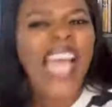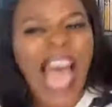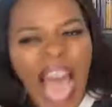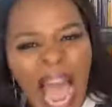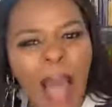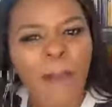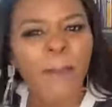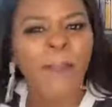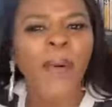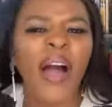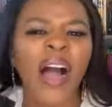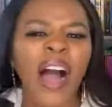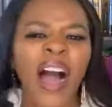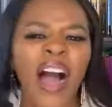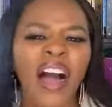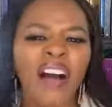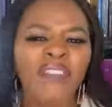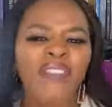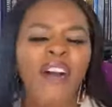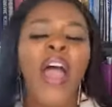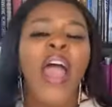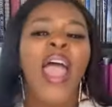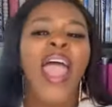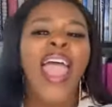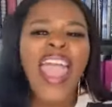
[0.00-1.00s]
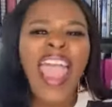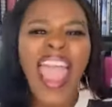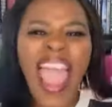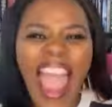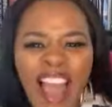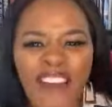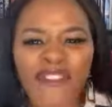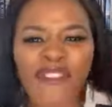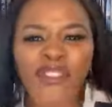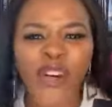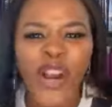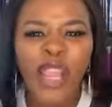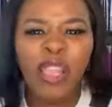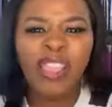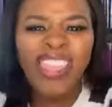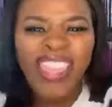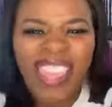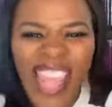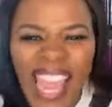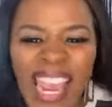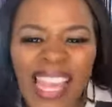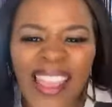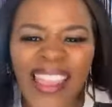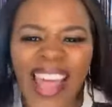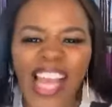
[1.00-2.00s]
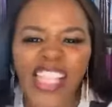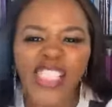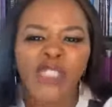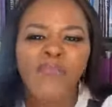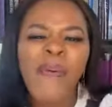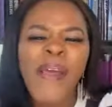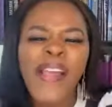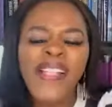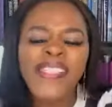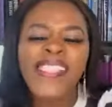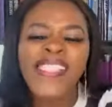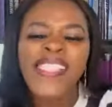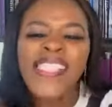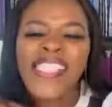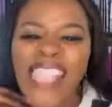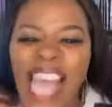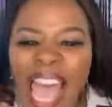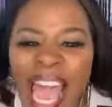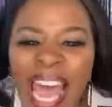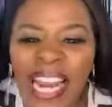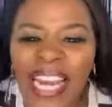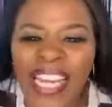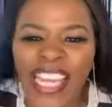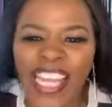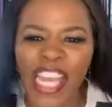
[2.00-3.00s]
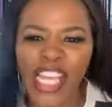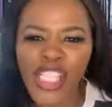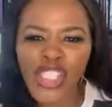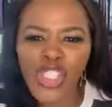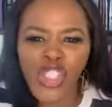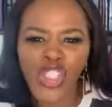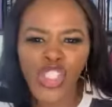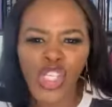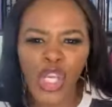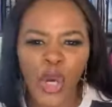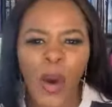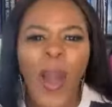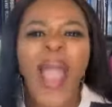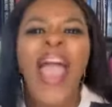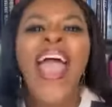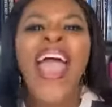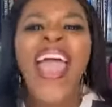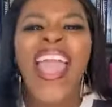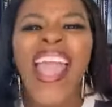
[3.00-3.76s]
top of everything that's been said against you.